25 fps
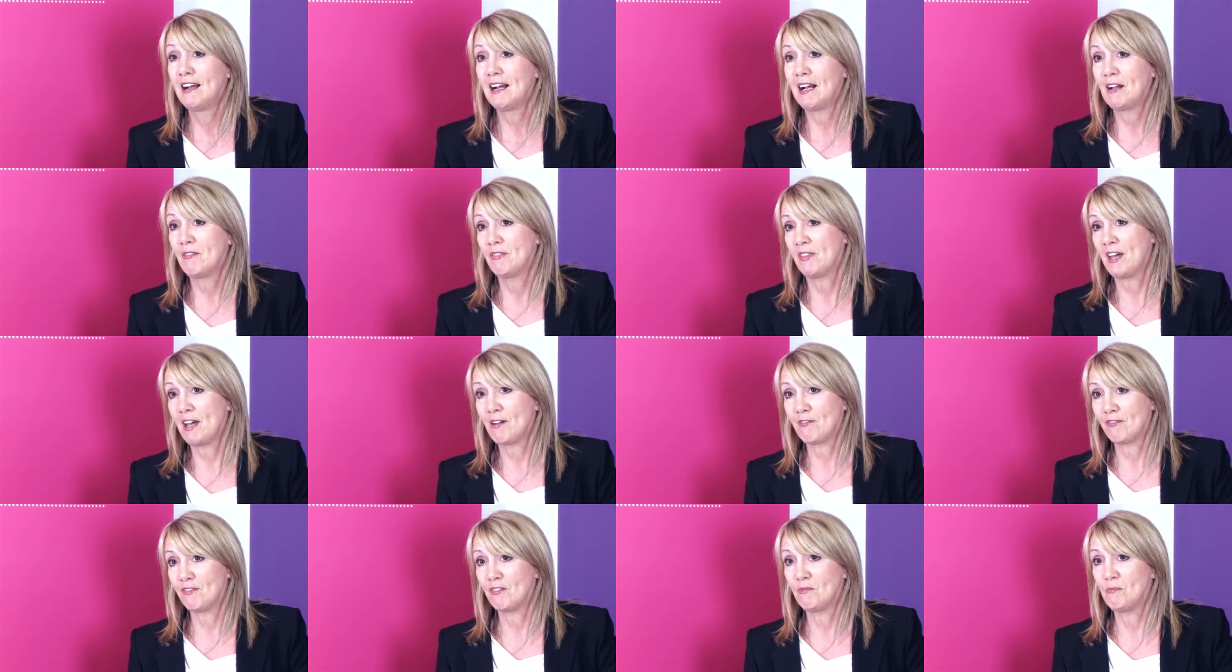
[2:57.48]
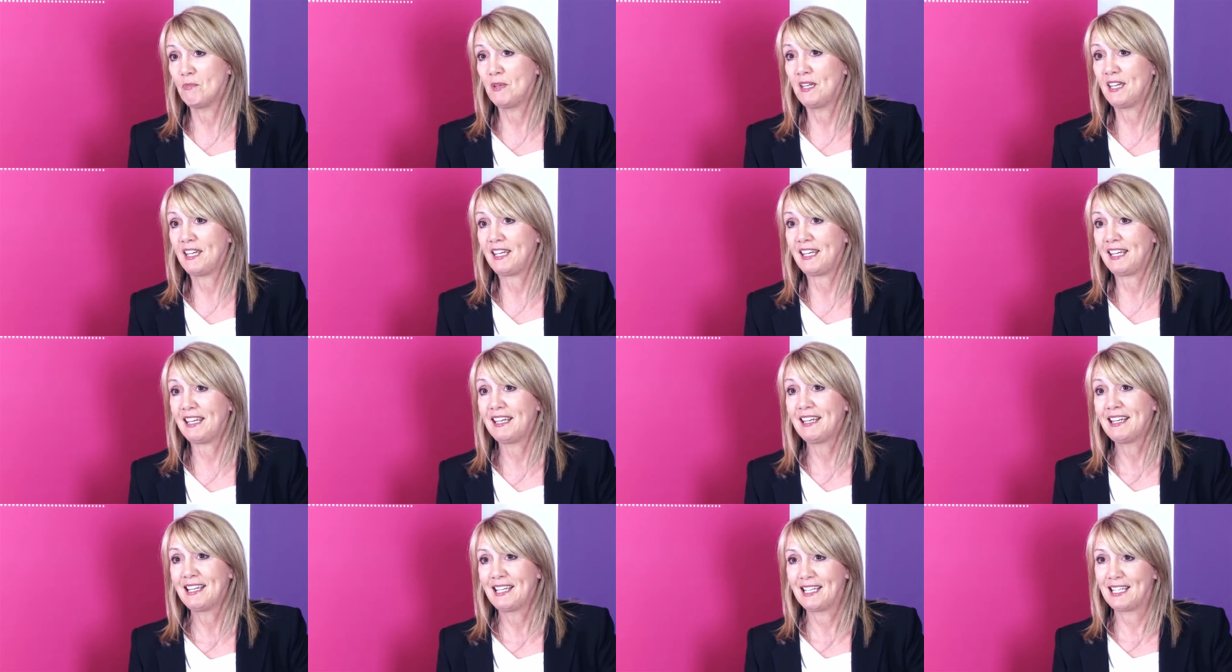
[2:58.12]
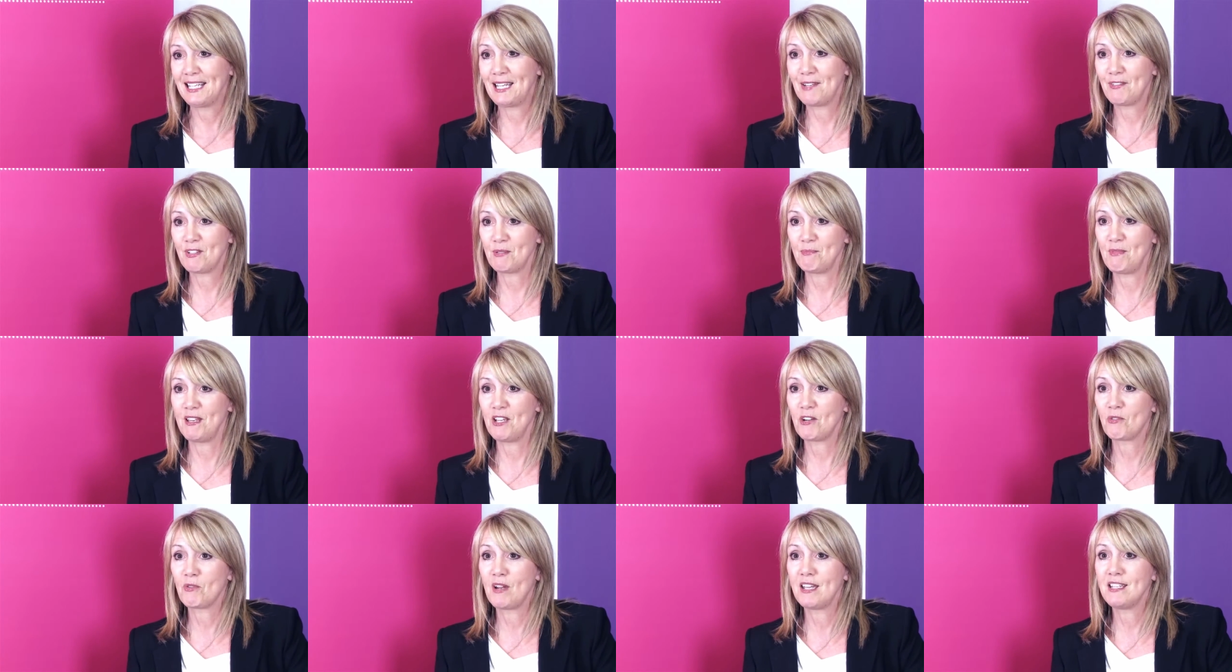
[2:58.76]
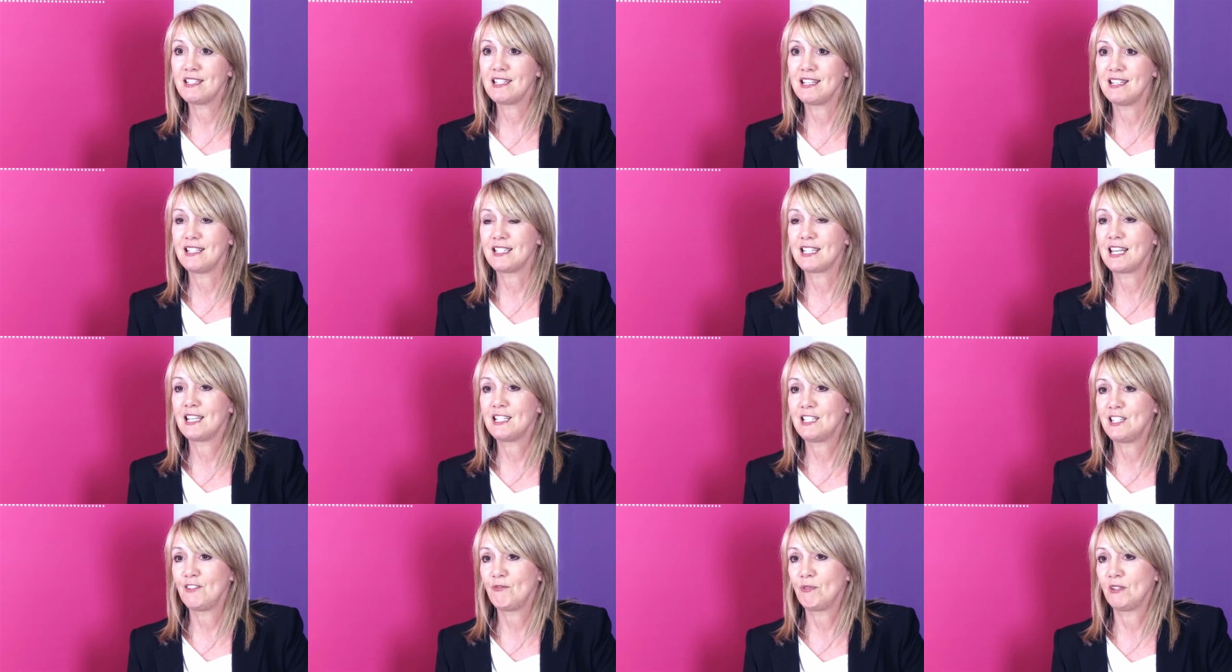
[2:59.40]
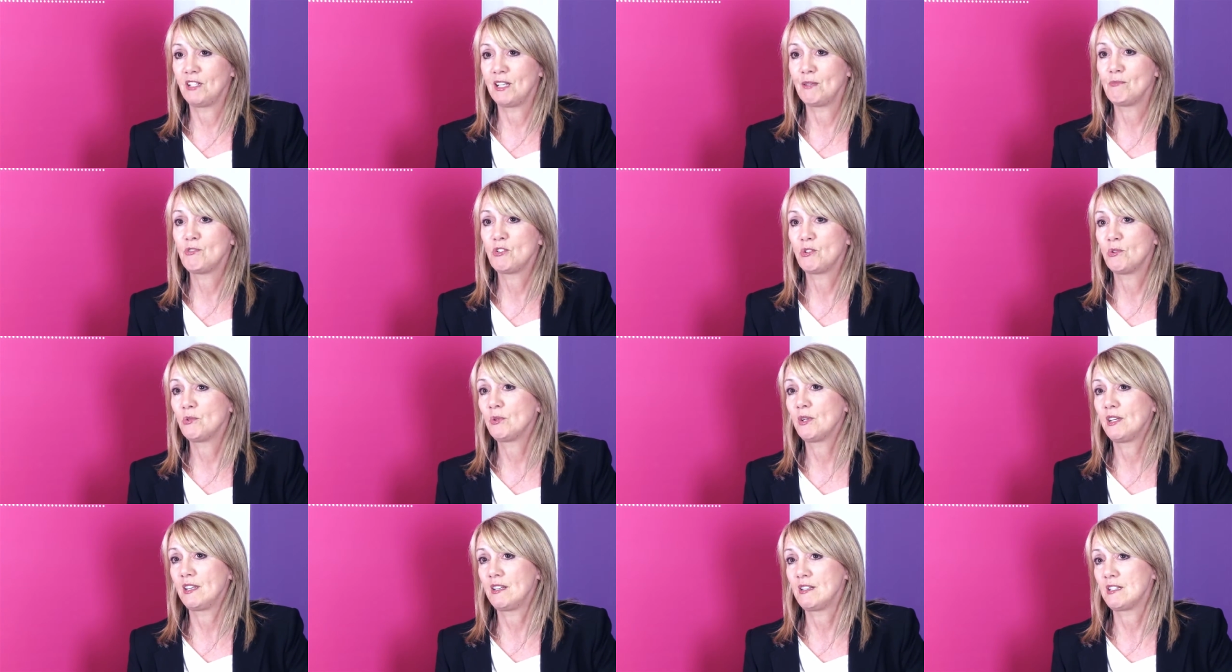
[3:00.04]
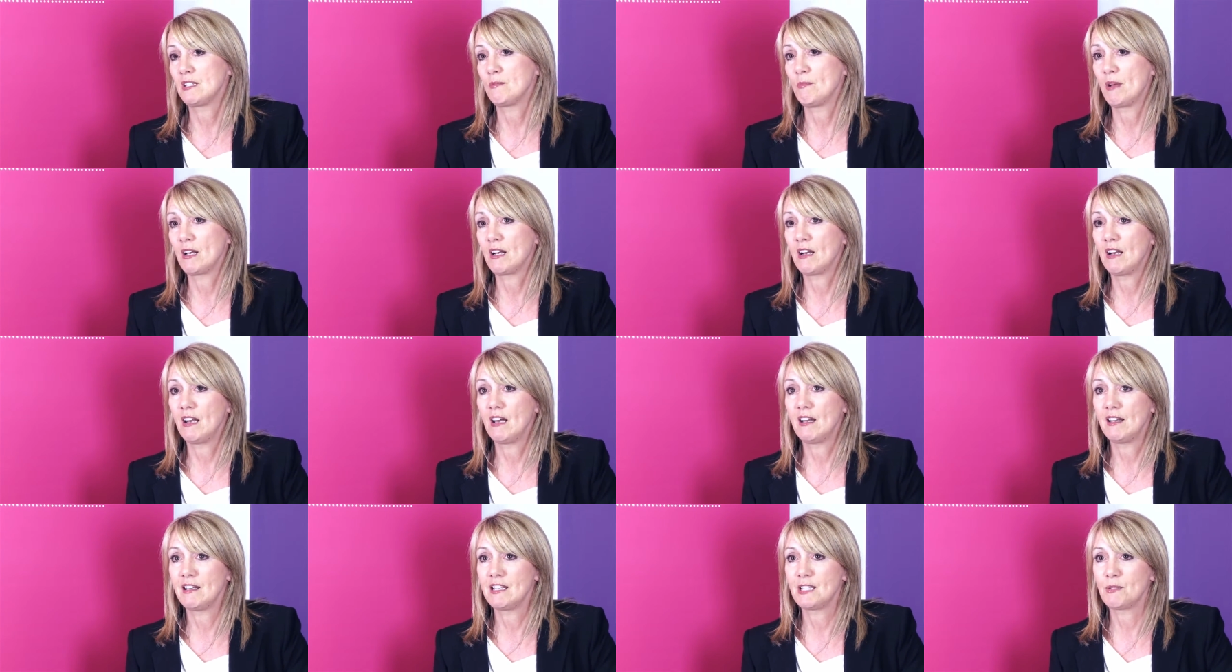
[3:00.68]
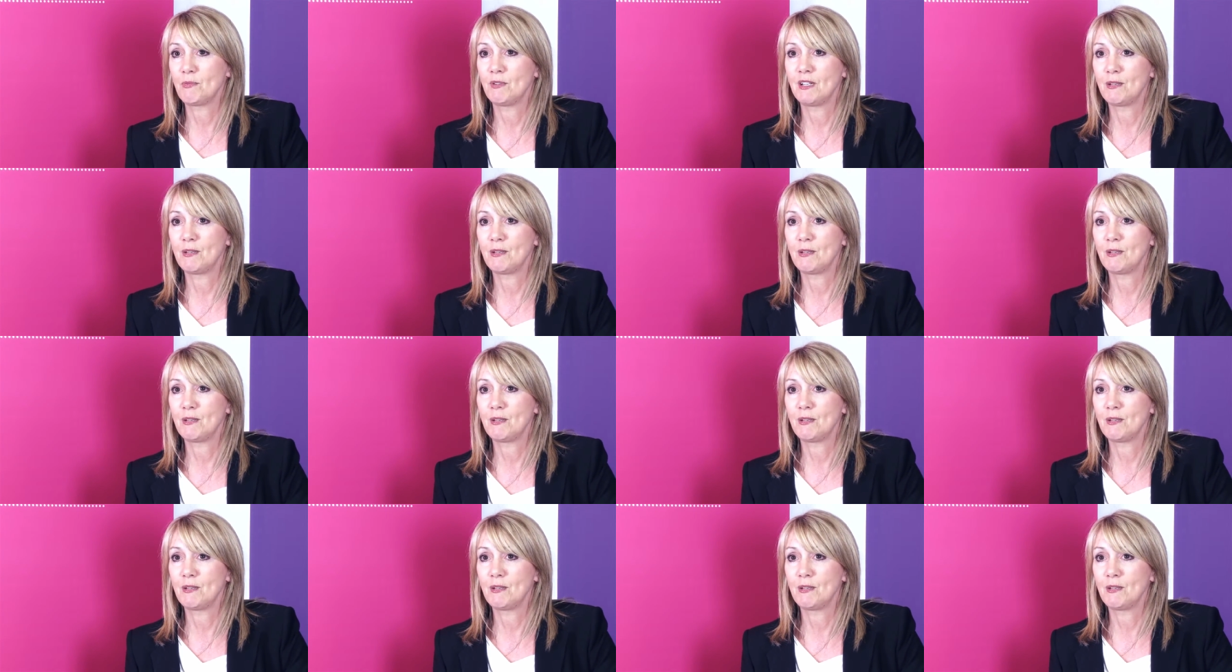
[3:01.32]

And that, for me, gives me a great incentive when I'm talking to my clients,